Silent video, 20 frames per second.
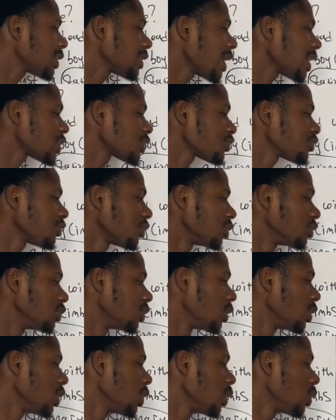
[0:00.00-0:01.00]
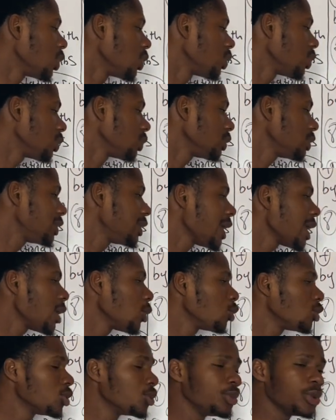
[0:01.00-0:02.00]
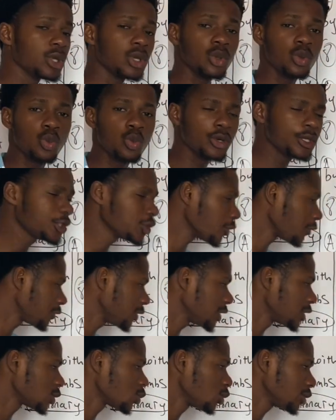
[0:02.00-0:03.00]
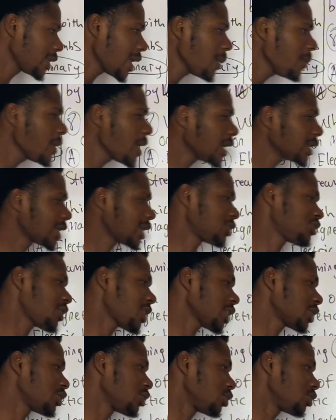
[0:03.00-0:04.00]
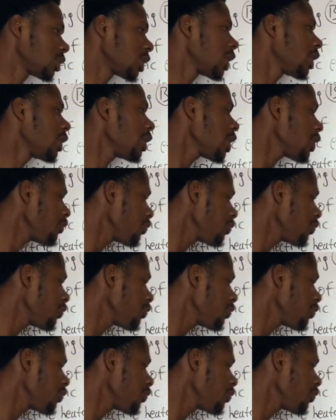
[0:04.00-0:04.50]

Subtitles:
glass rod, there will be which of these? Will there be an attraction, a